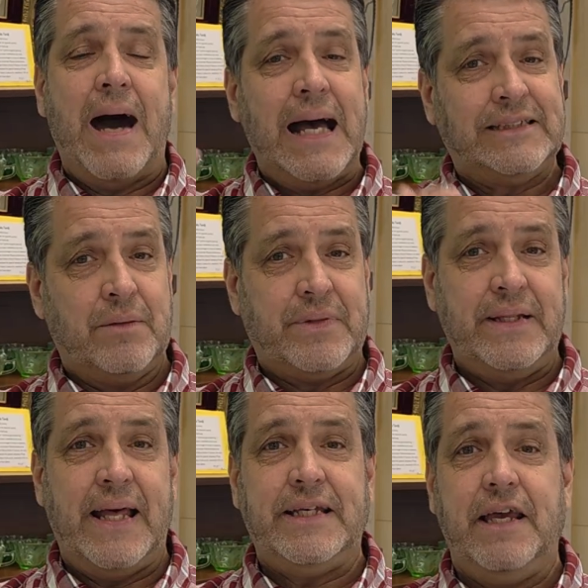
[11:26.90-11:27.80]
Buy
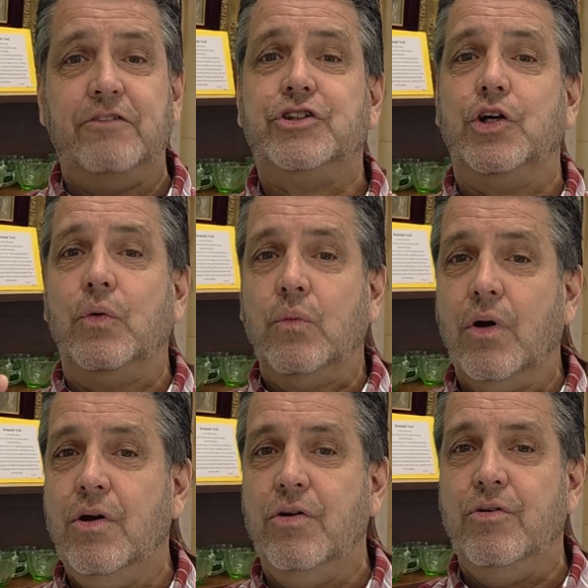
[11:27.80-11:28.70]
something that gives you
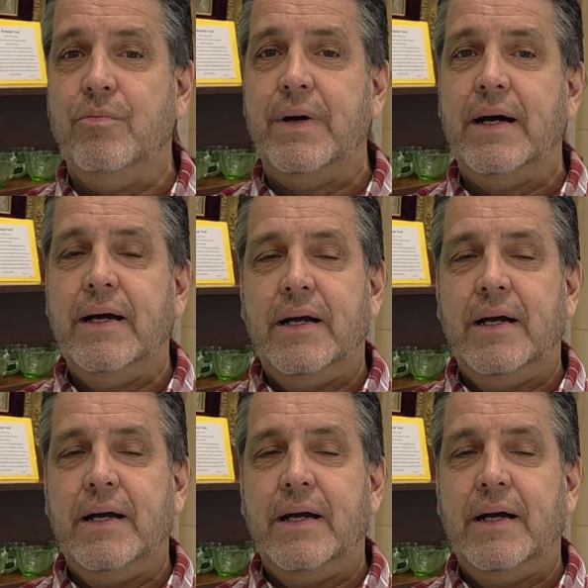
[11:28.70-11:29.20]
room